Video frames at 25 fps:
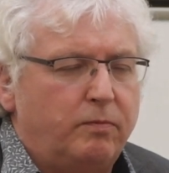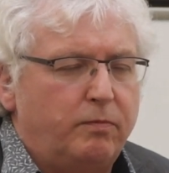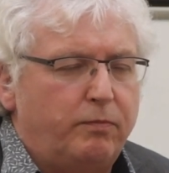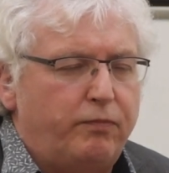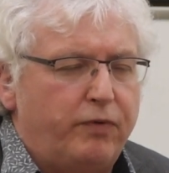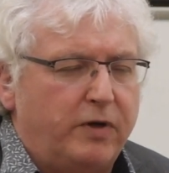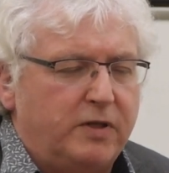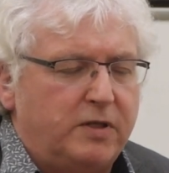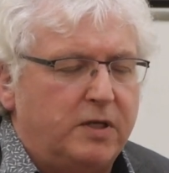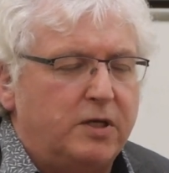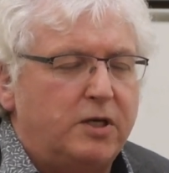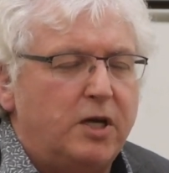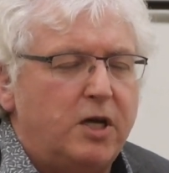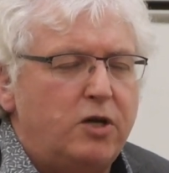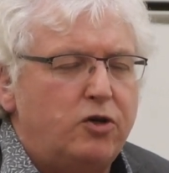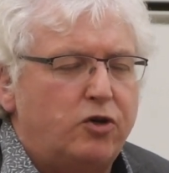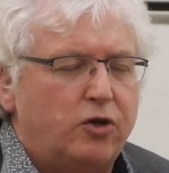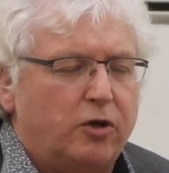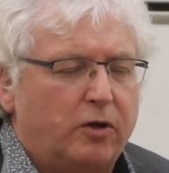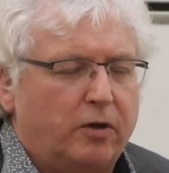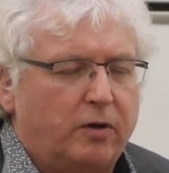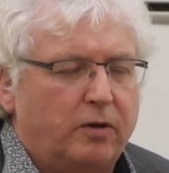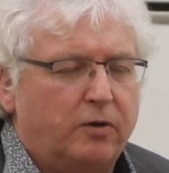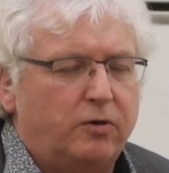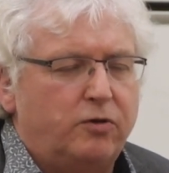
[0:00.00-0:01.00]

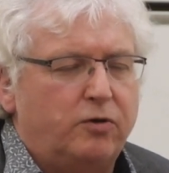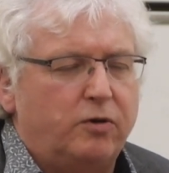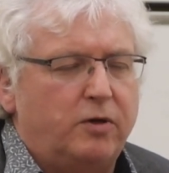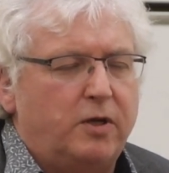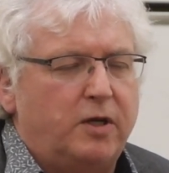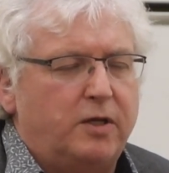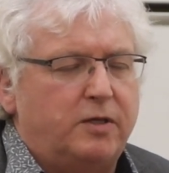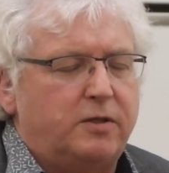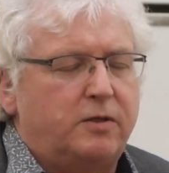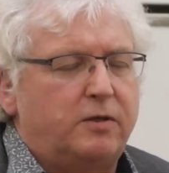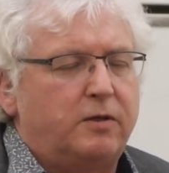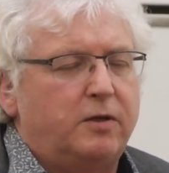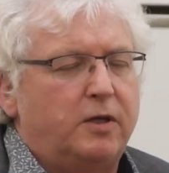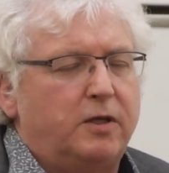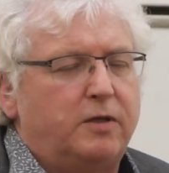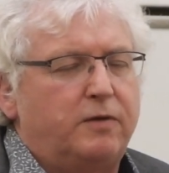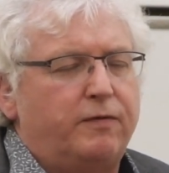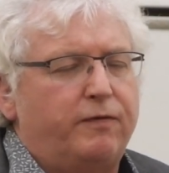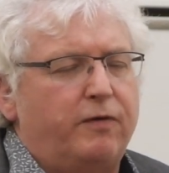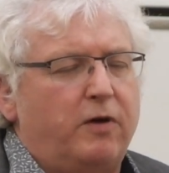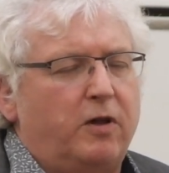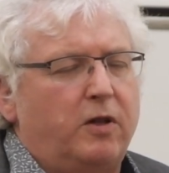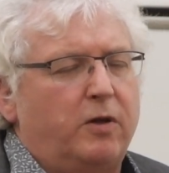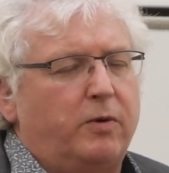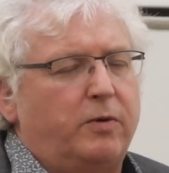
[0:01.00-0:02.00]
presentation to his, his
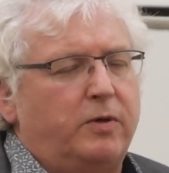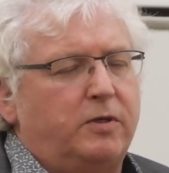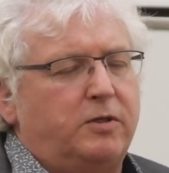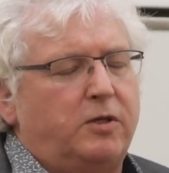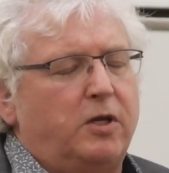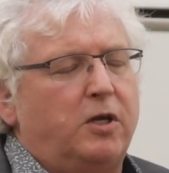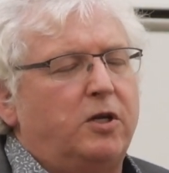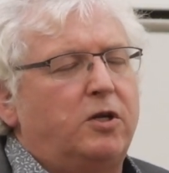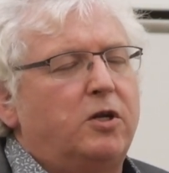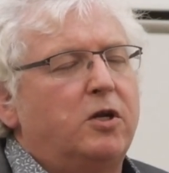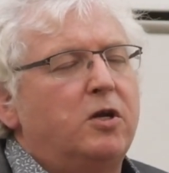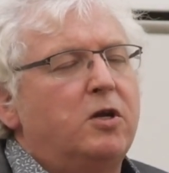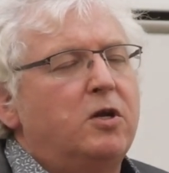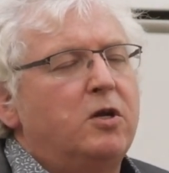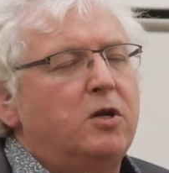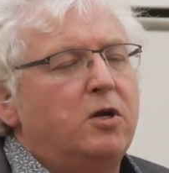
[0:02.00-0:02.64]
followers that